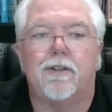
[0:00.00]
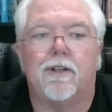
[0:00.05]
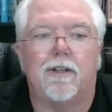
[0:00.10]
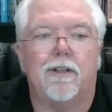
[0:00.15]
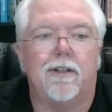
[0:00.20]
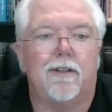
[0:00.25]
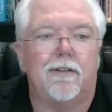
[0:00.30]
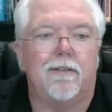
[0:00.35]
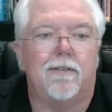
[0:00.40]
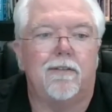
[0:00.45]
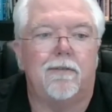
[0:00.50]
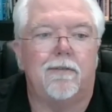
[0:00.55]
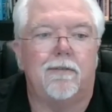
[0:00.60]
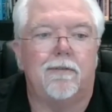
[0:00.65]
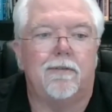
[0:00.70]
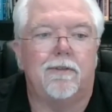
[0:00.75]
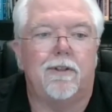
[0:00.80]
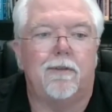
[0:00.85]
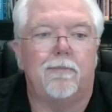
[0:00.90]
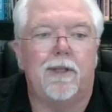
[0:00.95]
Uh,
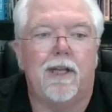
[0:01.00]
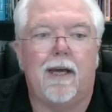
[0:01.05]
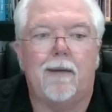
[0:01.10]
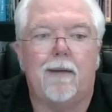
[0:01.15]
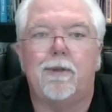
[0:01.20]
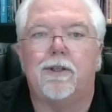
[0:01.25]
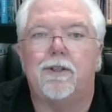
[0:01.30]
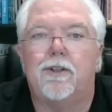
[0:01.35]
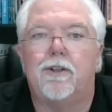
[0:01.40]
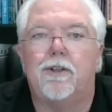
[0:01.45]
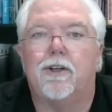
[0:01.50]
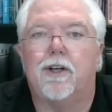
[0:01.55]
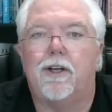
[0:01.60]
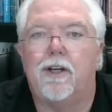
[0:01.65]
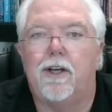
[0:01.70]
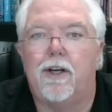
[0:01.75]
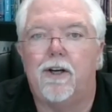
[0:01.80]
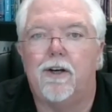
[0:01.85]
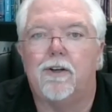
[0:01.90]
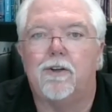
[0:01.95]
sometimes it took
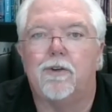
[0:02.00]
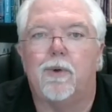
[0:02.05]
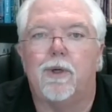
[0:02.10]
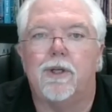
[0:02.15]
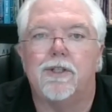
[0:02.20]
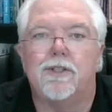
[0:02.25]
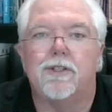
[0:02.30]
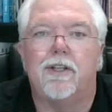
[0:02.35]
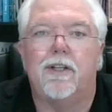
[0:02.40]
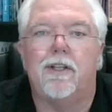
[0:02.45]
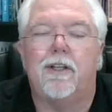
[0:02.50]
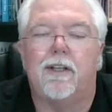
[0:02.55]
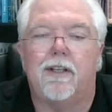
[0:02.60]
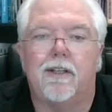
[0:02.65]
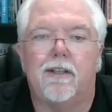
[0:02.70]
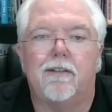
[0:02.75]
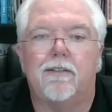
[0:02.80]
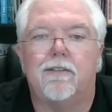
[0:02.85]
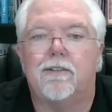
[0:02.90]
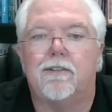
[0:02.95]
an ear twisting,
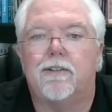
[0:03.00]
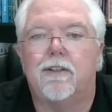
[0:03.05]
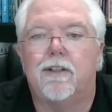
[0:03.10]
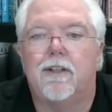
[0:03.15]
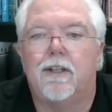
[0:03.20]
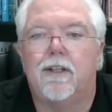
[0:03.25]
and as